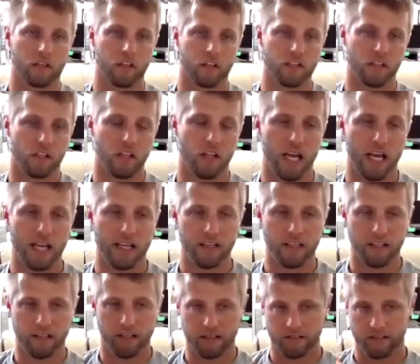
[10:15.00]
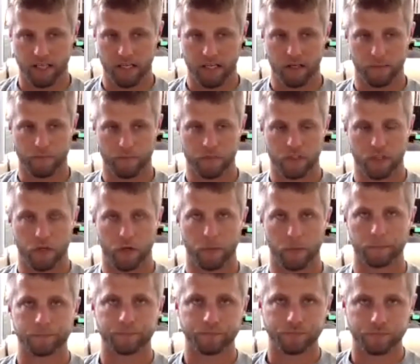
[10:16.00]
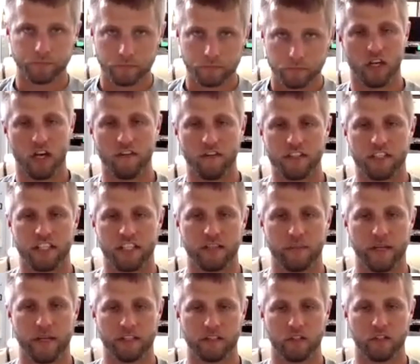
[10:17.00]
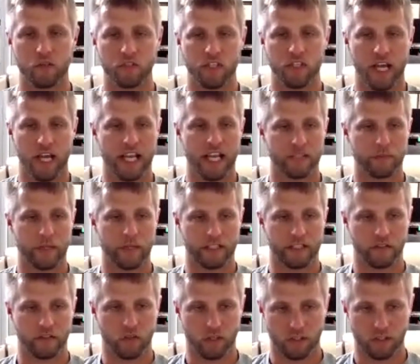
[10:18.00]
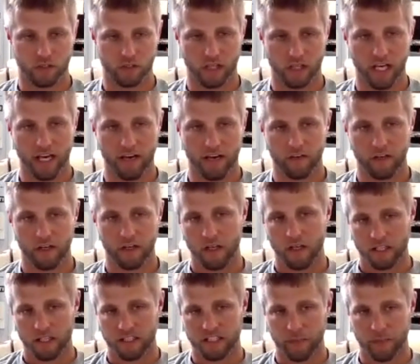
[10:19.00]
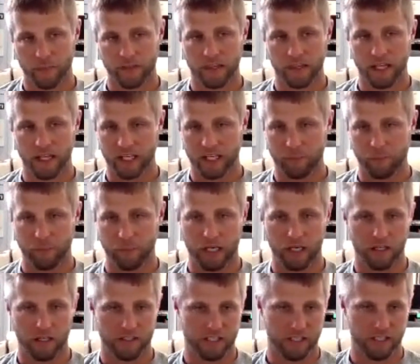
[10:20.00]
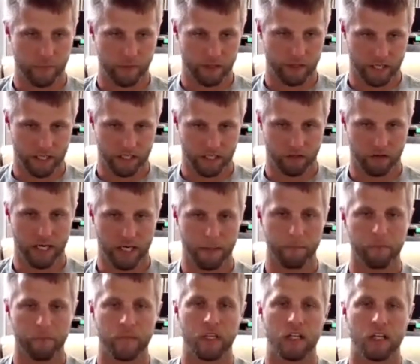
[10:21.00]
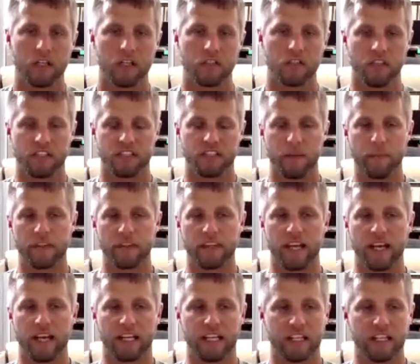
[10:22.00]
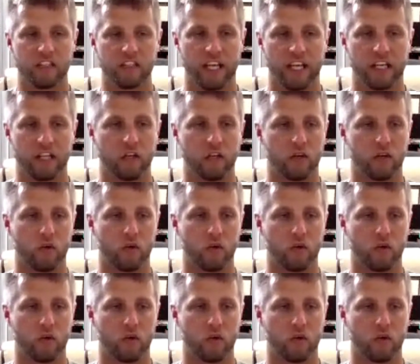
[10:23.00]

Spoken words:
there's a lion and a gazelle. So your nervous system has two aspects to it. So you have a sympathetic and parasympathetic, right? So the sympathetic is like